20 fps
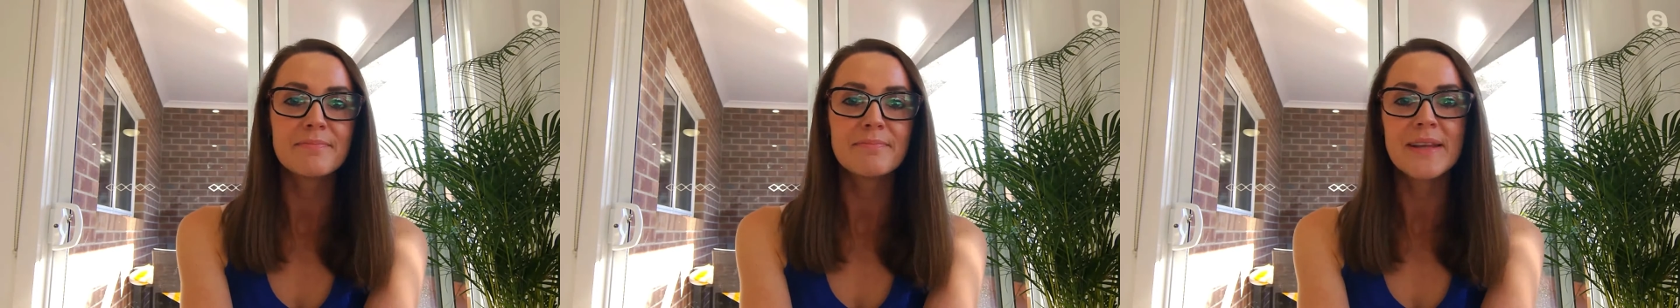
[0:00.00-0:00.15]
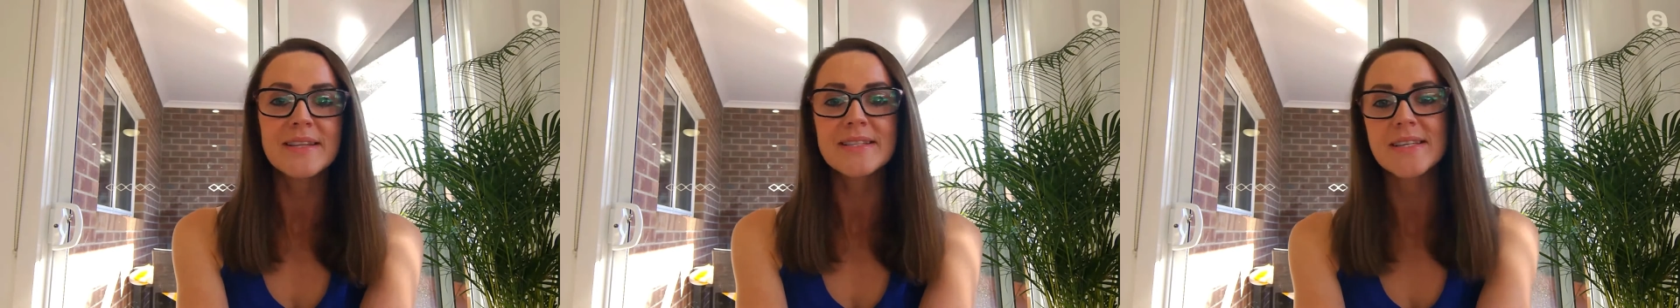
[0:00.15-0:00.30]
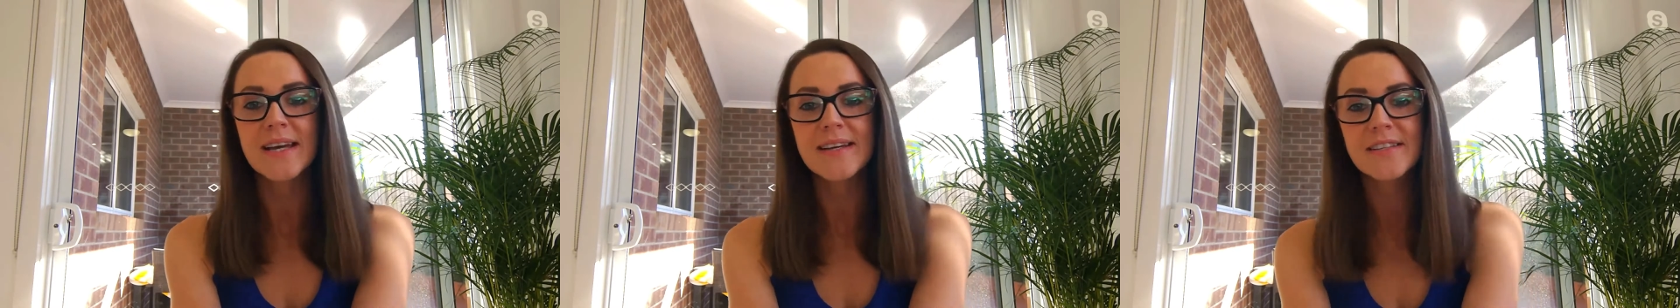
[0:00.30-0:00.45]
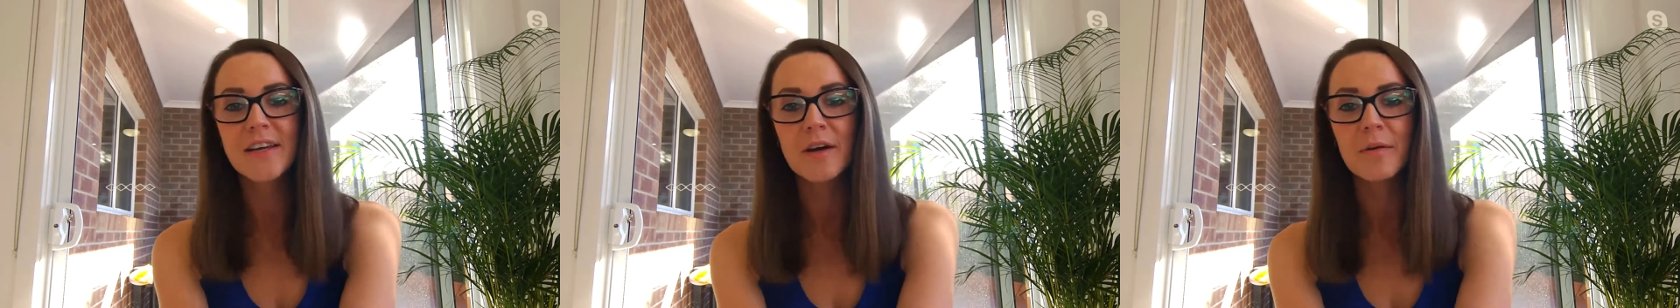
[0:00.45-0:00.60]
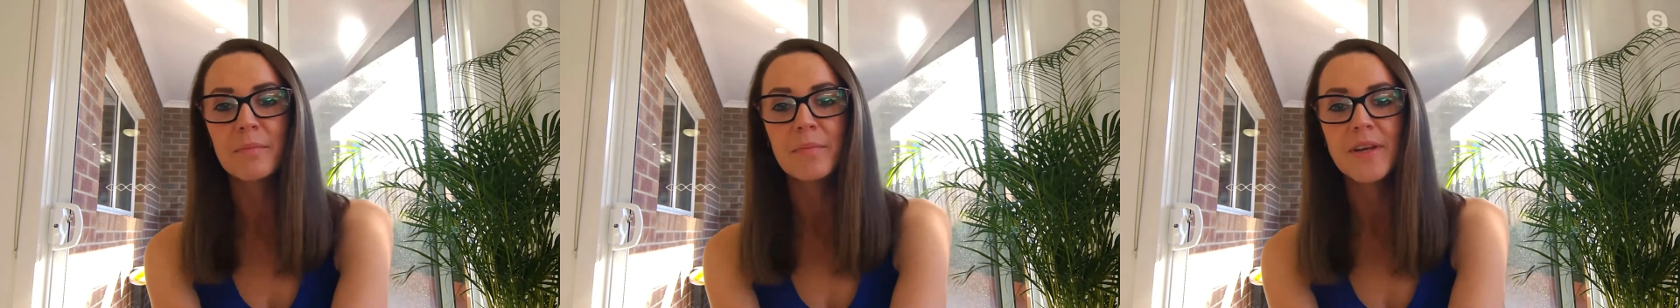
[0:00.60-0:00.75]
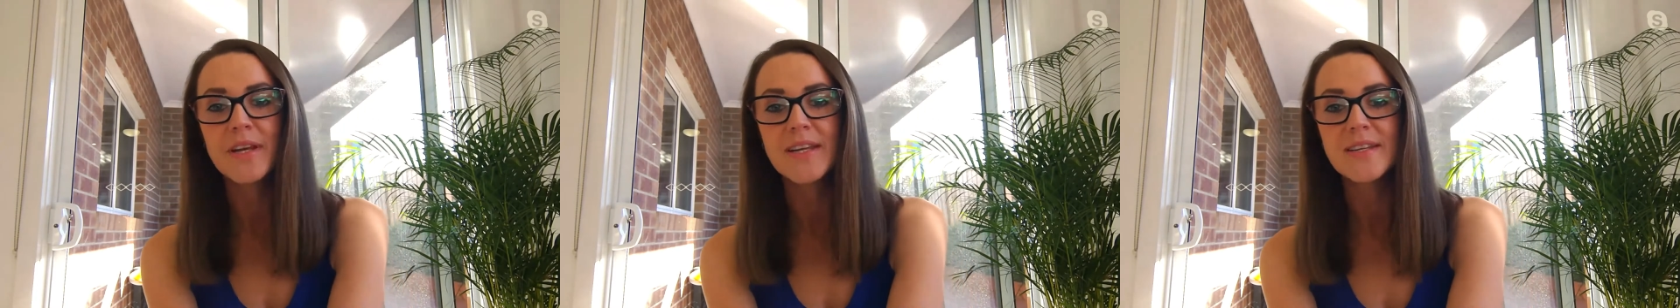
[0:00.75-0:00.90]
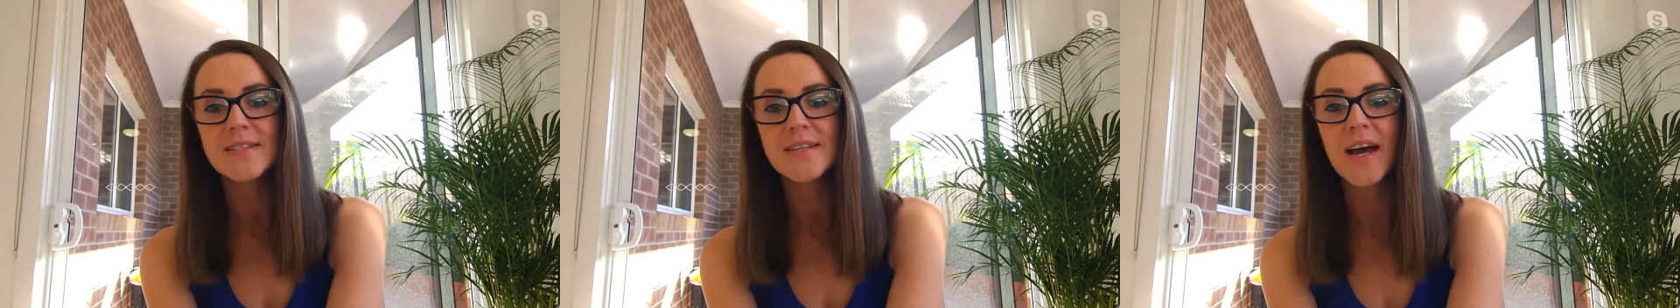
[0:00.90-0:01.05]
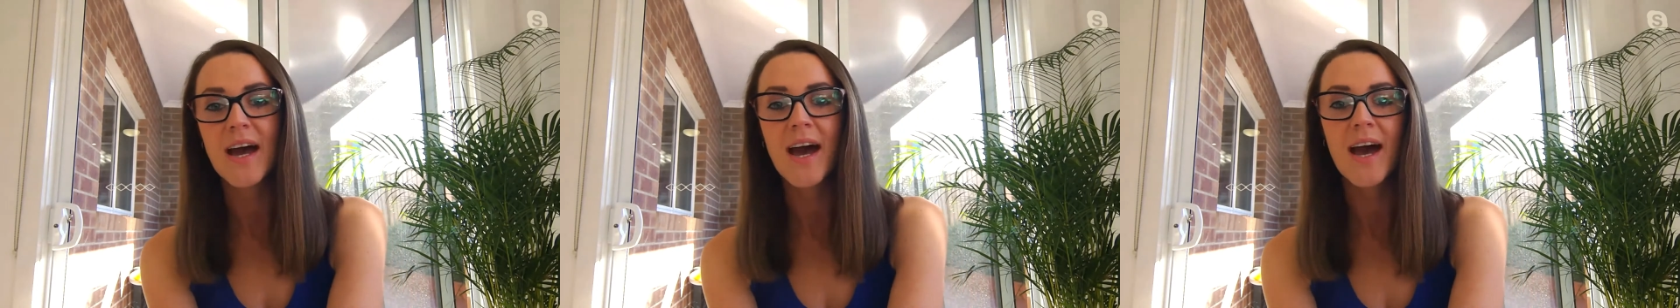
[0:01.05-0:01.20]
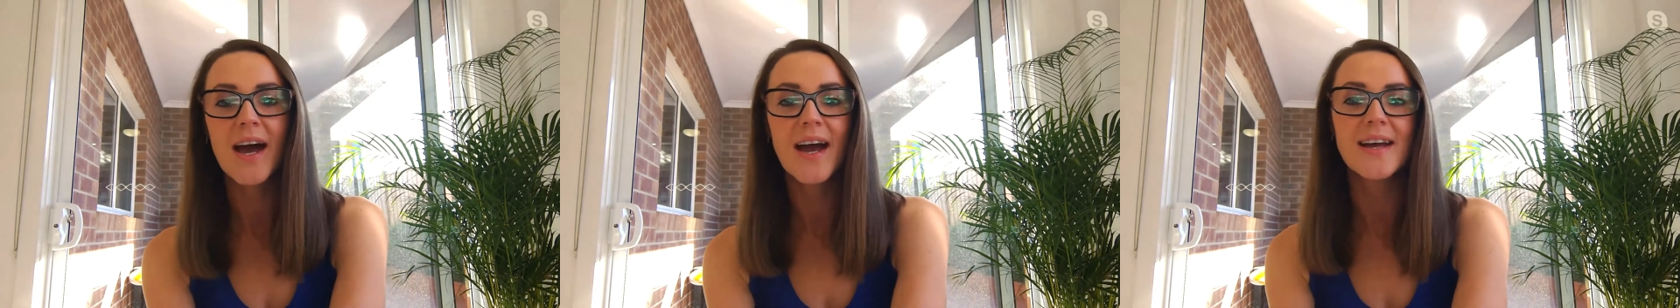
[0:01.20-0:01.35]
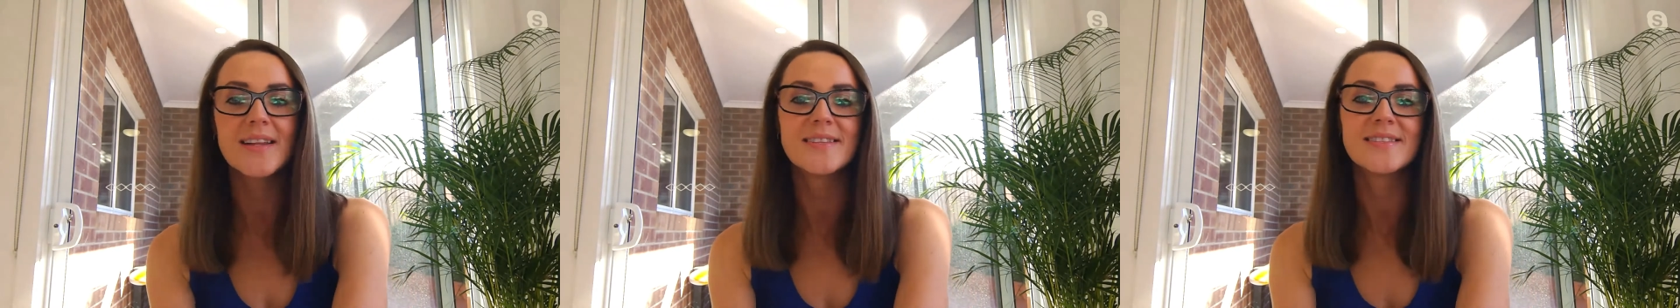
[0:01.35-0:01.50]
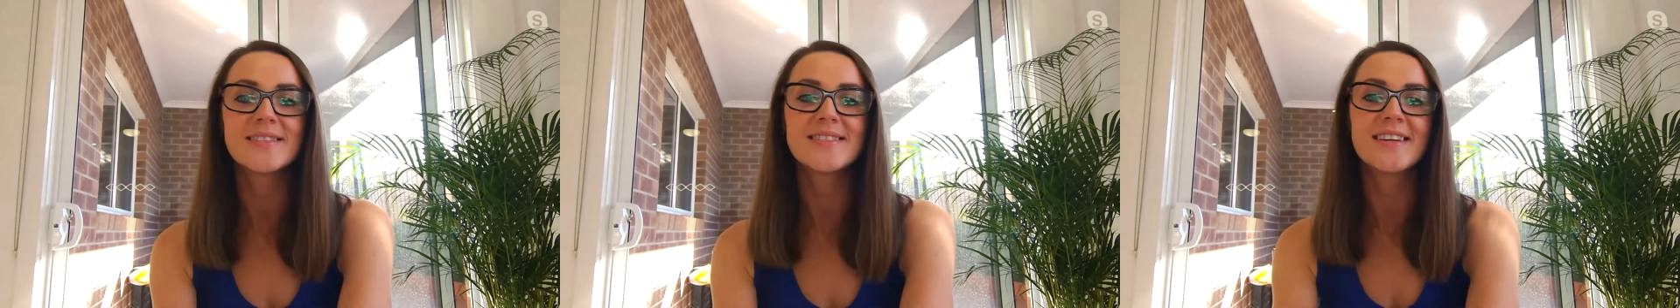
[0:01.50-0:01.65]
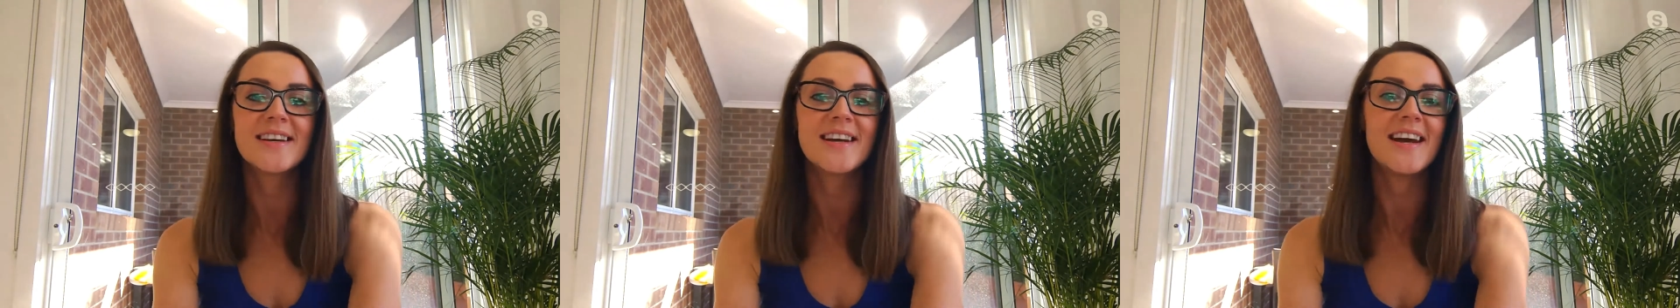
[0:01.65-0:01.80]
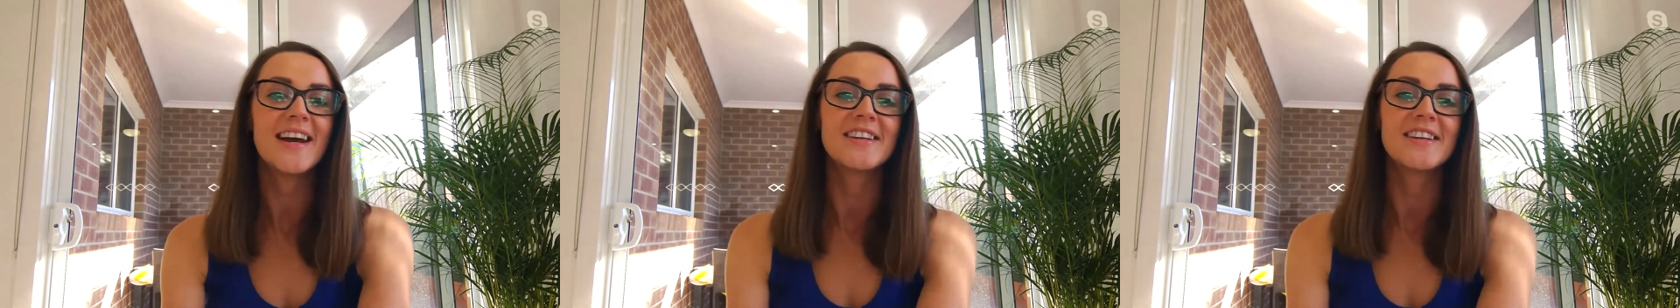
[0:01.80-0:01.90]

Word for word: mid-sized companies and